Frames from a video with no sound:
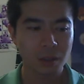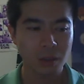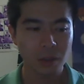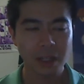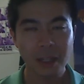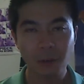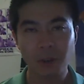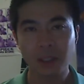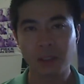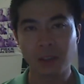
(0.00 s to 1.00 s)
later
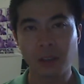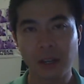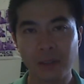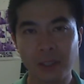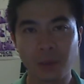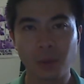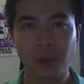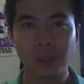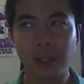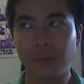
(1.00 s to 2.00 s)
on in her life. She
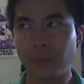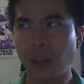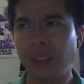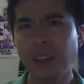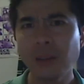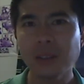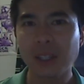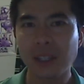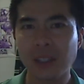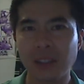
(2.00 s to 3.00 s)
wrote. I think it was
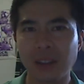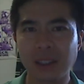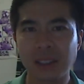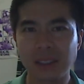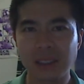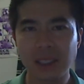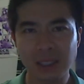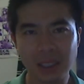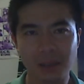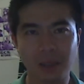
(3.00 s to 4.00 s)
like in the
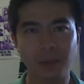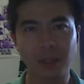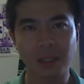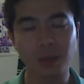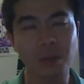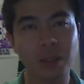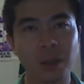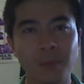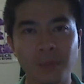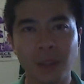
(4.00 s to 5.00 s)
1960s or something. This was
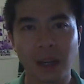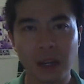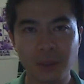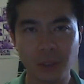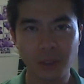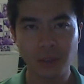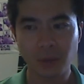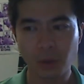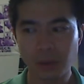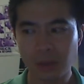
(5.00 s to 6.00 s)
after her
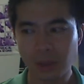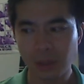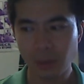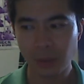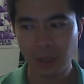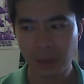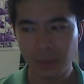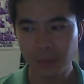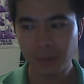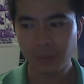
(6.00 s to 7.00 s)
divorce with
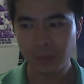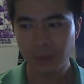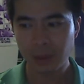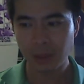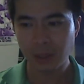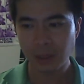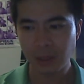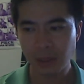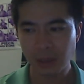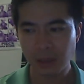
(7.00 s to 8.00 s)

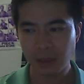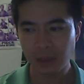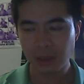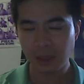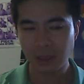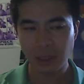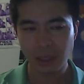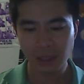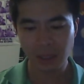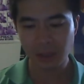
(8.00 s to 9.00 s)
Desi
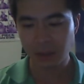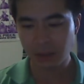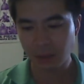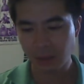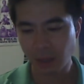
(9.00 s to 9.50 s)
Arnaz,